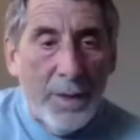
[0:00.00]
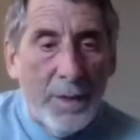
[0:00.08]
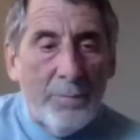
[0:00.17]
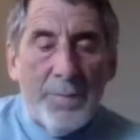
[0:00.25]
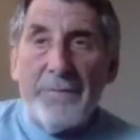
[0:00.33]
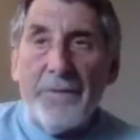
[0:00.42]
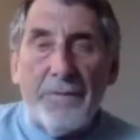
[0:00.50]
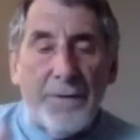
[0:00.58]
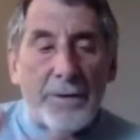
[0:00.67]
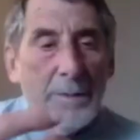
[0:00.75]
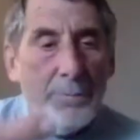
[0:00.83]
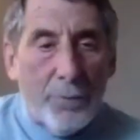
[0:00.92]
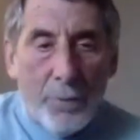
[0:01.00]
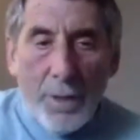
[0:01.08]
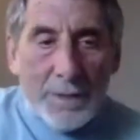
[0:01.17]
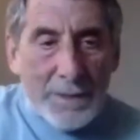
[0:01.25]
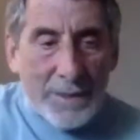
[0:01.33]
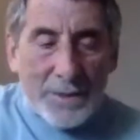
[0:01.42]
But if the very
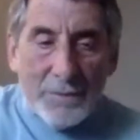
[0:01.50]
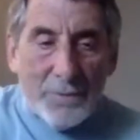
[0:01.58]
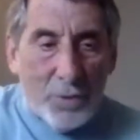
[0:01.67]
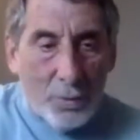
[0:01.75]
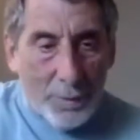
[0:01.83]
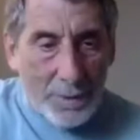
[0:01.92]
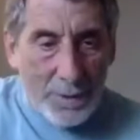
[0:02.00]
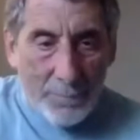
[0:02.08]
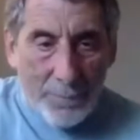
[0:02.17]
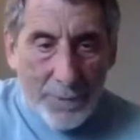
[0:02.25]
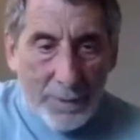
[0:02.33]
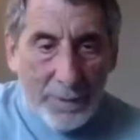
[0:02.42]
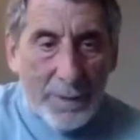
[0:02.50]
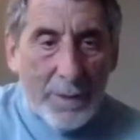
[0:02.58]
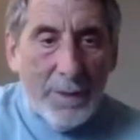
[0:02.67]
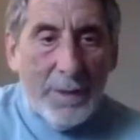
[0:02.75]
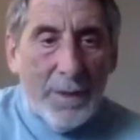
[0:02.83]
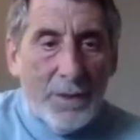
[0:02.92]
process of doing something,
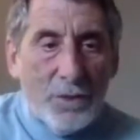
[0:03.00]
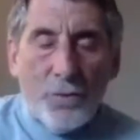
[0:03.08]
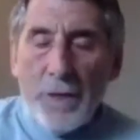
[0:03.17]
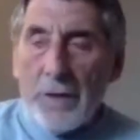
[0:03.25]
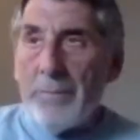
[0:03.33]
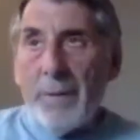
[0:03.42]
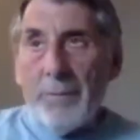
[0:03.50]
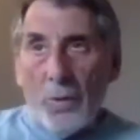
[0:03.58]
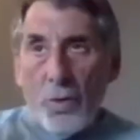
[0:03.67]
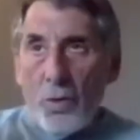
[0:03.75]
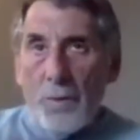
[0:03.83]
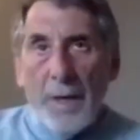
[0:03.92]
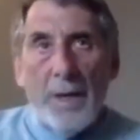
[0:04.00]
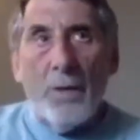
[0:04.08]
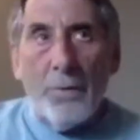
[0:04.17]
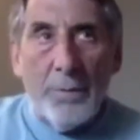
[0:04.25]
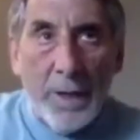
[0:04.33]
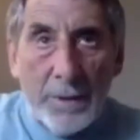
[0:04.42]
trying to remember who the
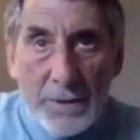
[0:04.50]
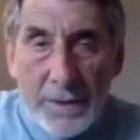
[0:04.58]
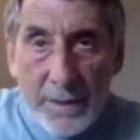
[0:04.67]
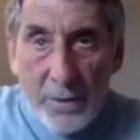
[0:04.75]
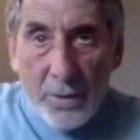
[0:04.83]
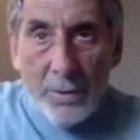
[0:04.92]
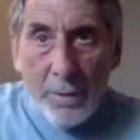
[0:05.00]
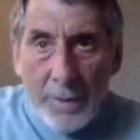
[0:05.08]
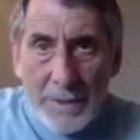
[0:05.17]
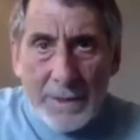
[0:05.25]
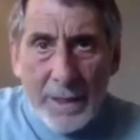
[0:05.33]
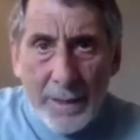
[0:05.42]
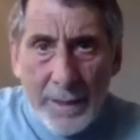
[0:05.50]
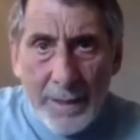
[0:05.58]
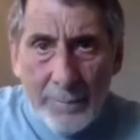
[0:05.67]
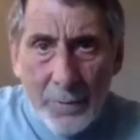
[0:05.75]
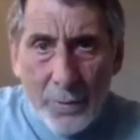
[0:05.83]
hell who am I say I am?